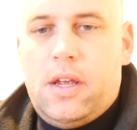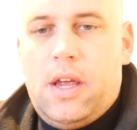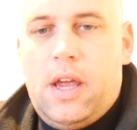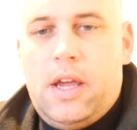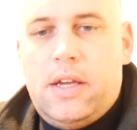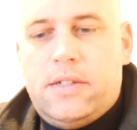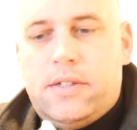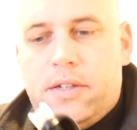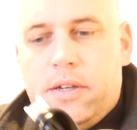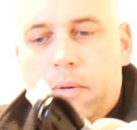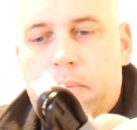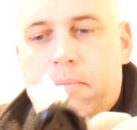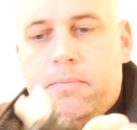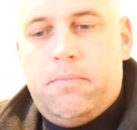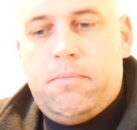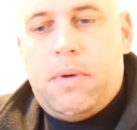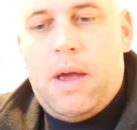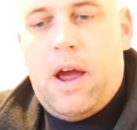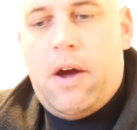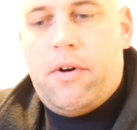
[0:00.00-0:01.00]
AC
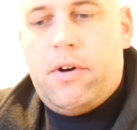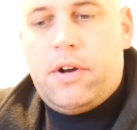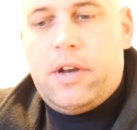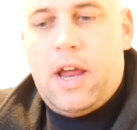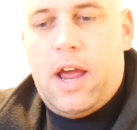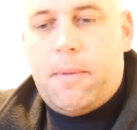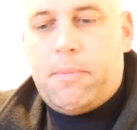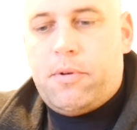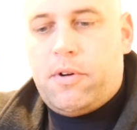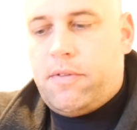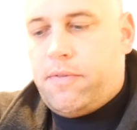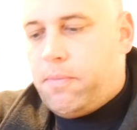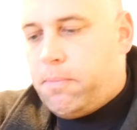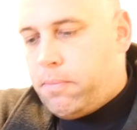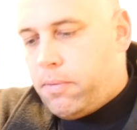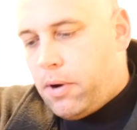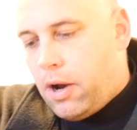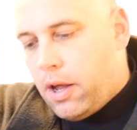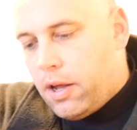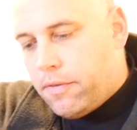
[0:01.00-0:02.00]
power adapter,
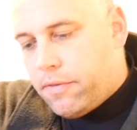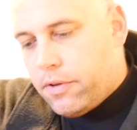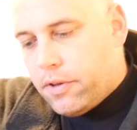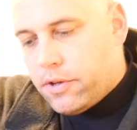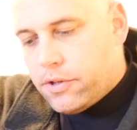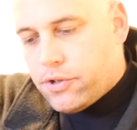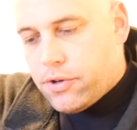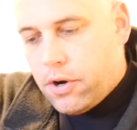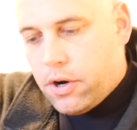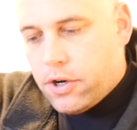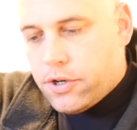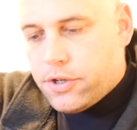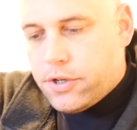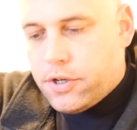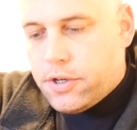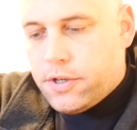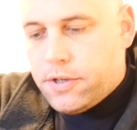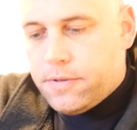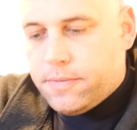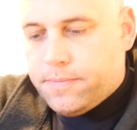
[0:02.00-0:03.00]
probably for the
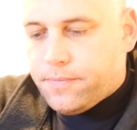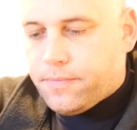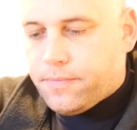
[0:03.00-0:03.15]
charger.